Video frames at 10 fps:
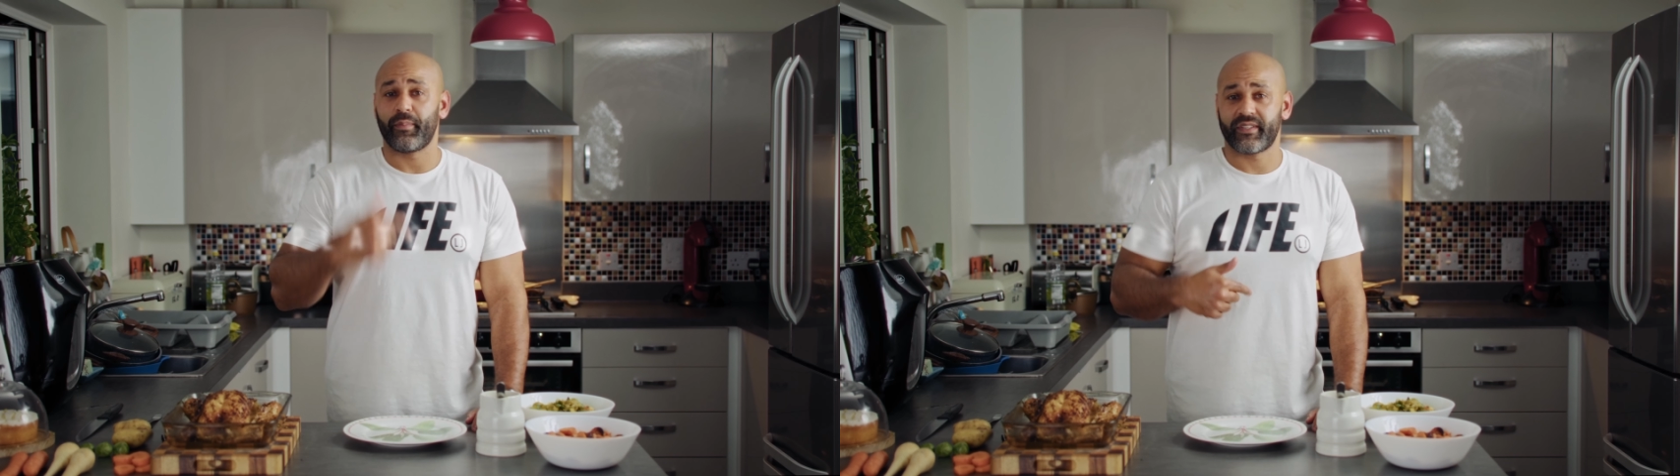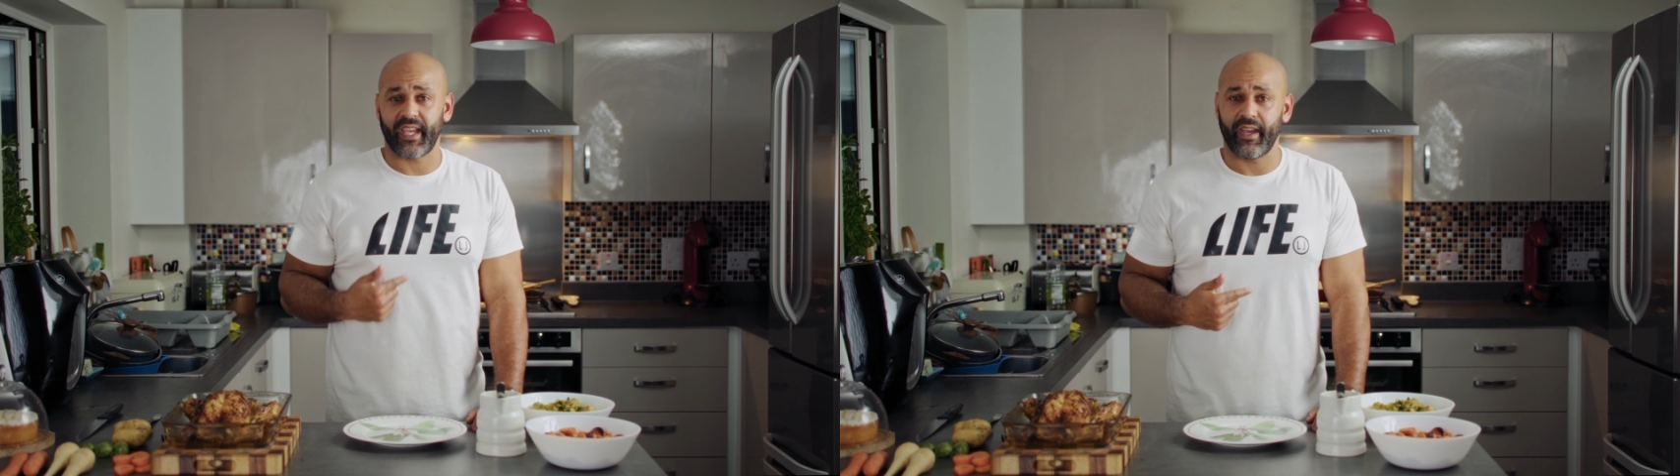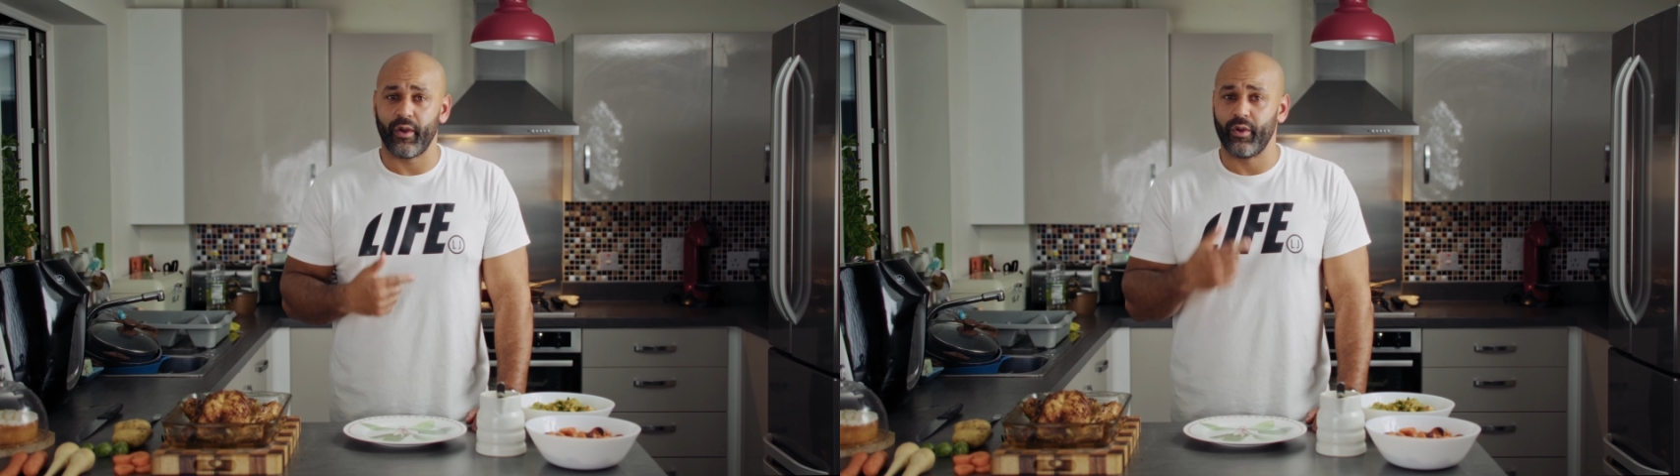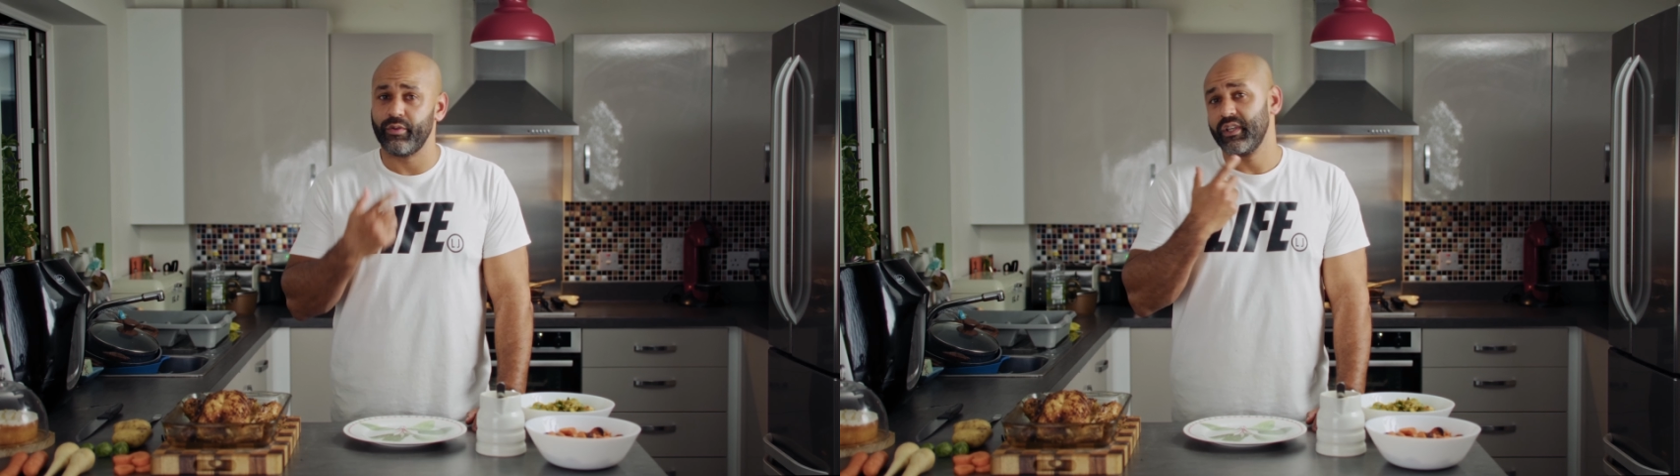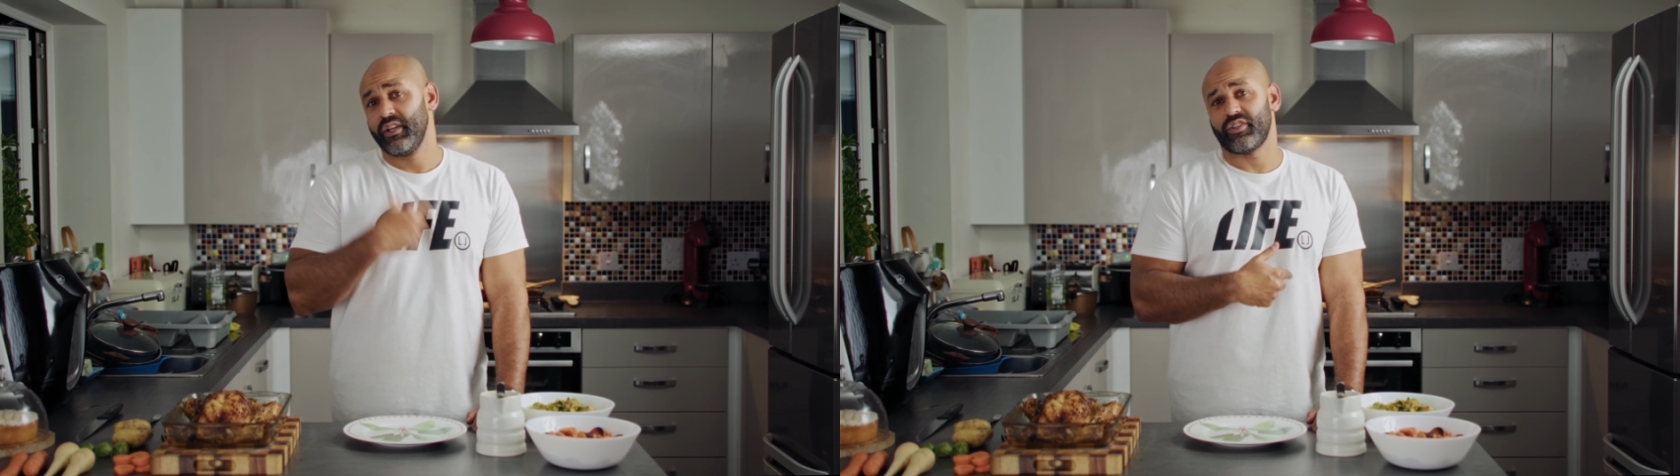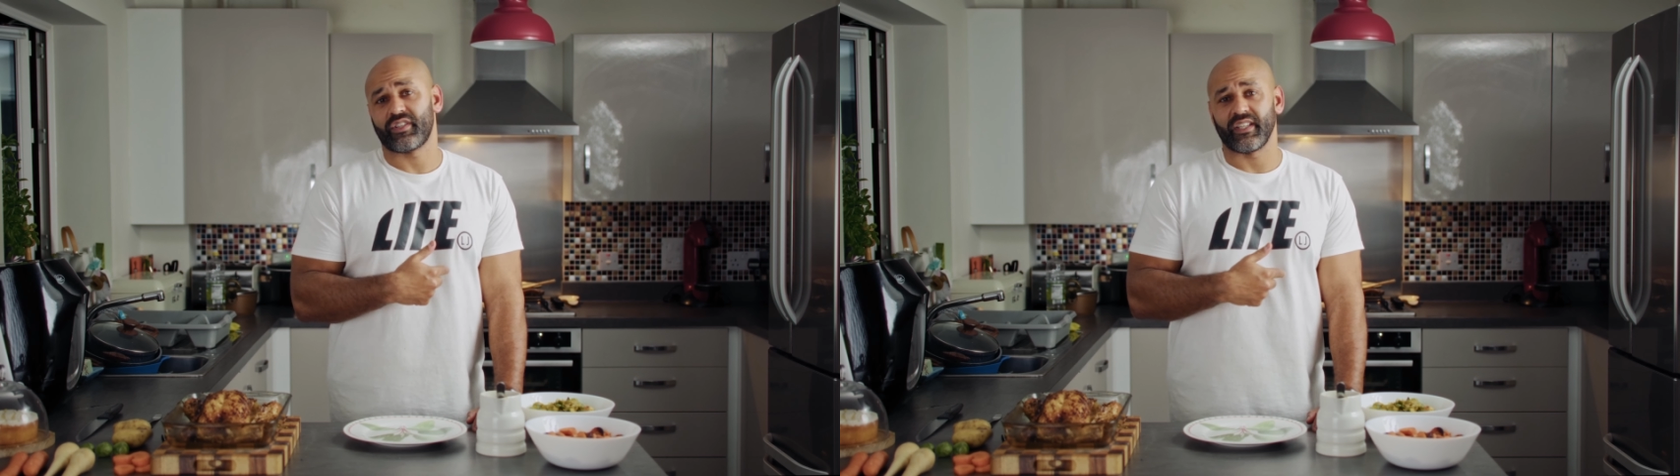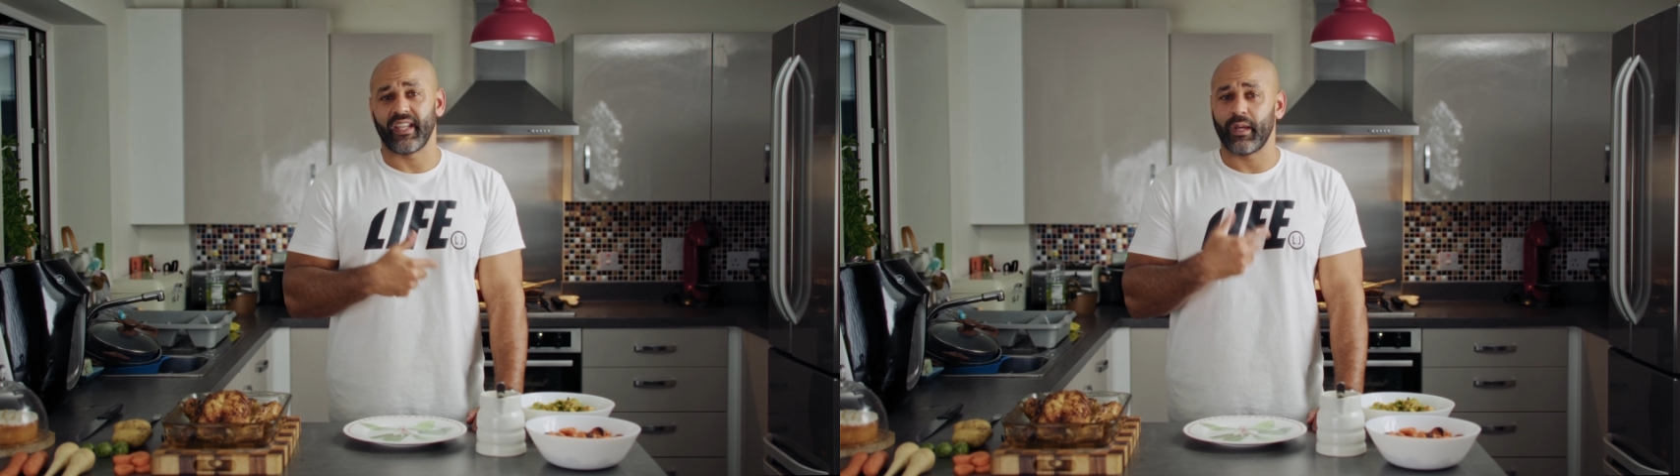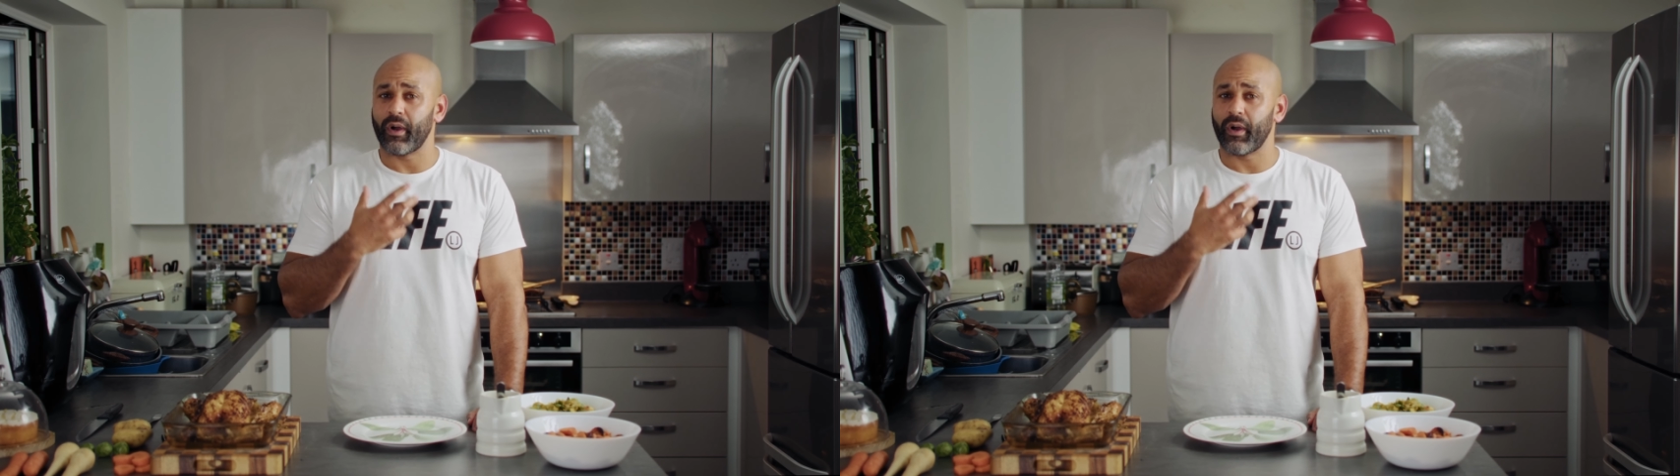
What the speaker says: potatoes just in there,